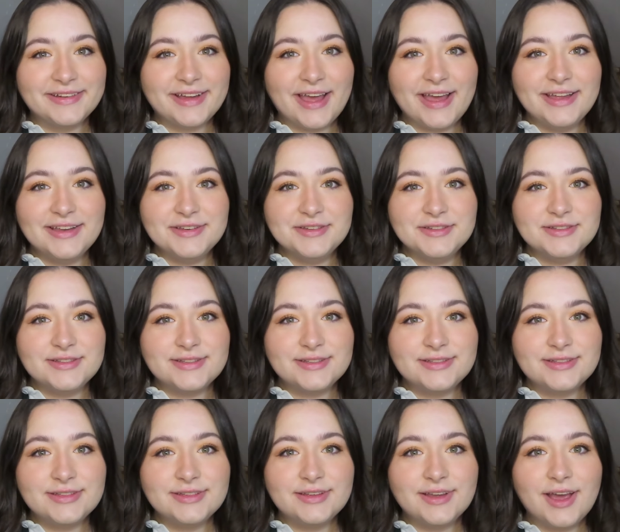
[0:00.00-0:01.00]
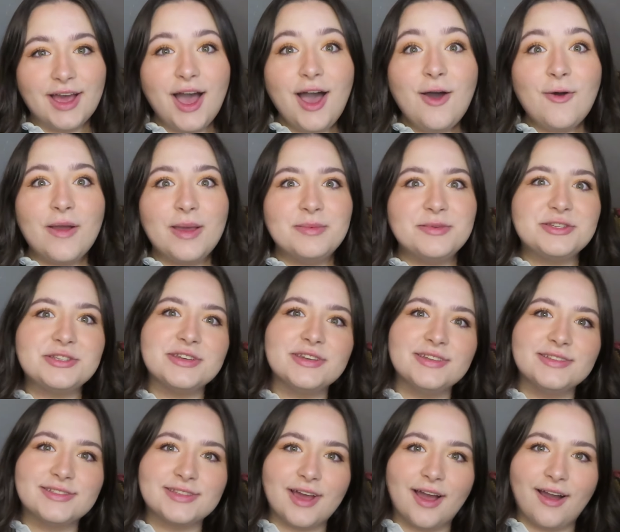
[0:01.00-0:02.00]
And oh, Imogen
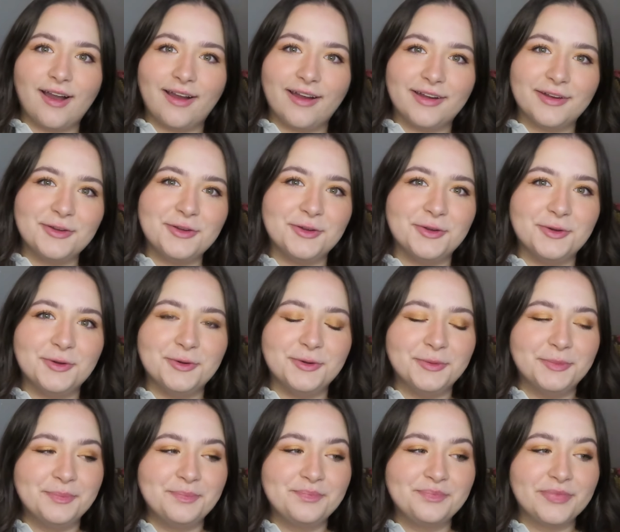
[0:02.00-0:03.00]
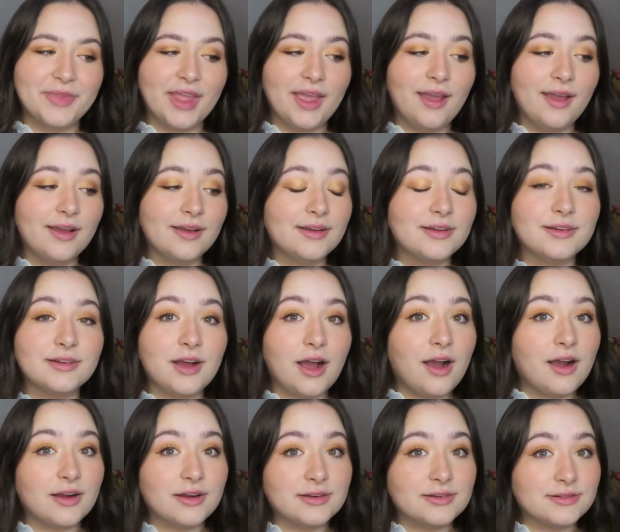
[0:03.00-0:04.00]
and Sahar, who
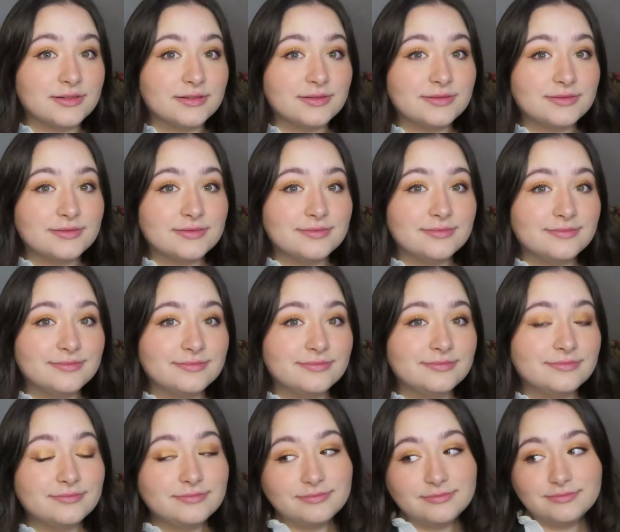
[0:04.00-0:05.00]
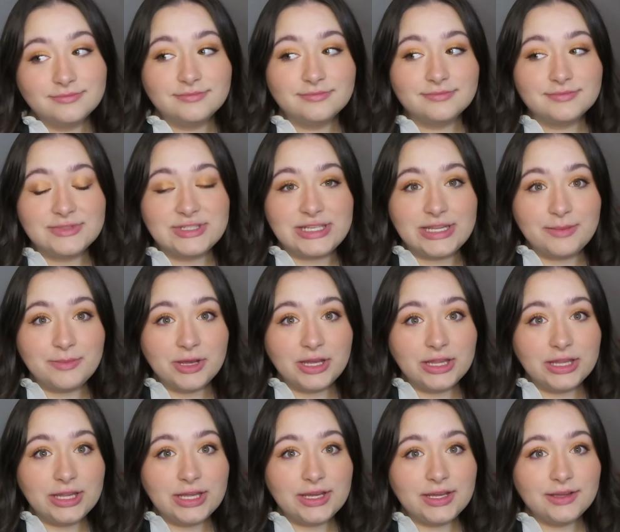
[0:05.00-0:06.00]
are
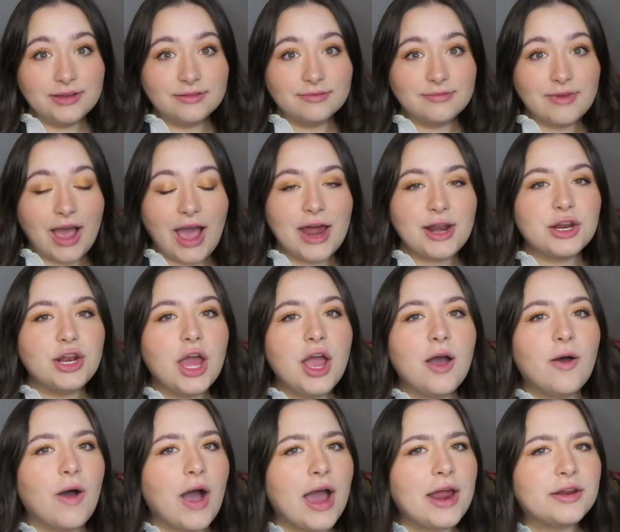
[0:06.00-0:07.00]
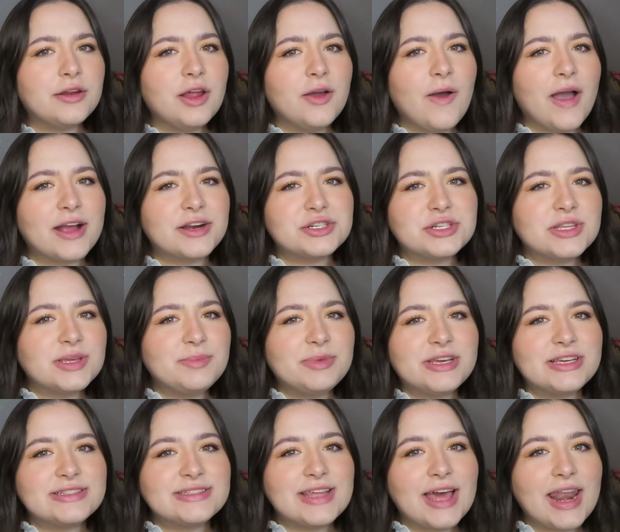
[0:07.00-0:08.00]
seemingly, I don't know actually,
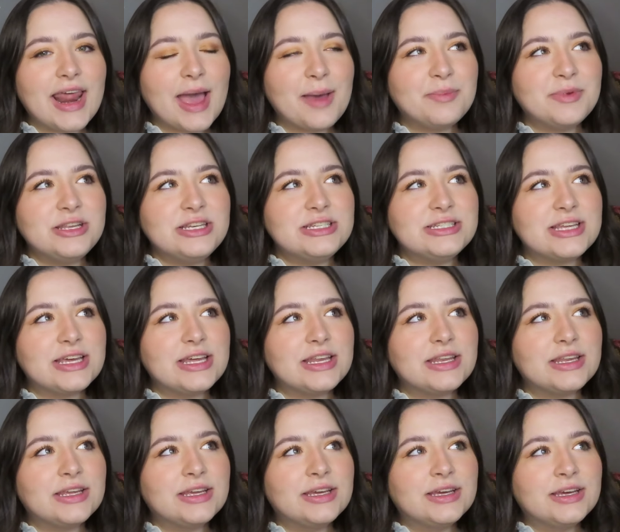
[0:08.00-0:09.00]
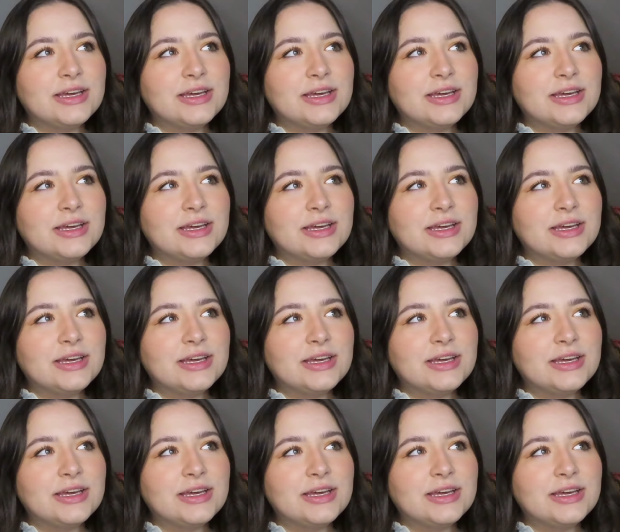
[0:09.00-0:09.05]
because that happened at,